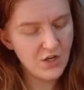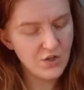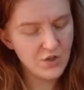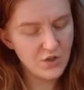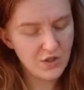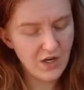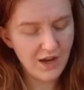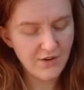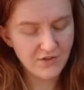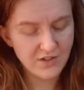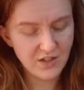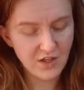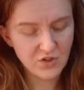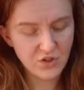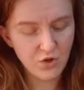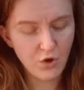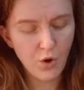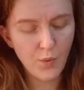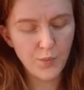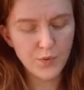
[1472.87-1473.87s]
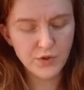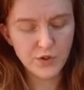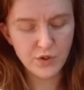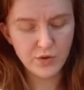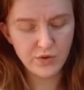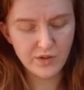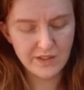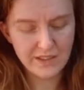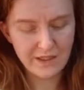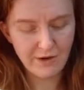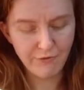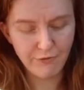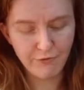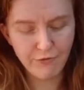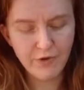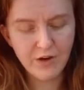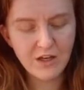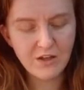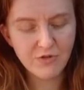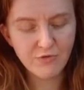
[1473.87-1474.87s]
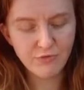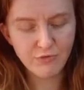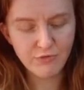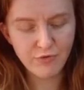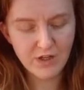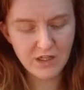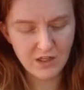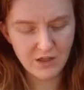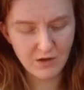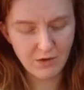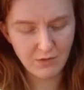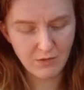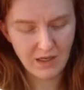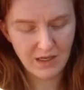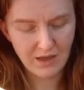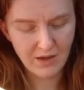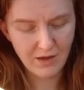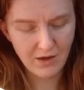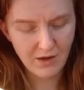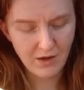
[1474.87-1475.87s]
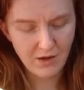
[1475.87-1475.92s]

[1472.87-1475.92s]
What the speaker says: should have such an opportunity of ridiculing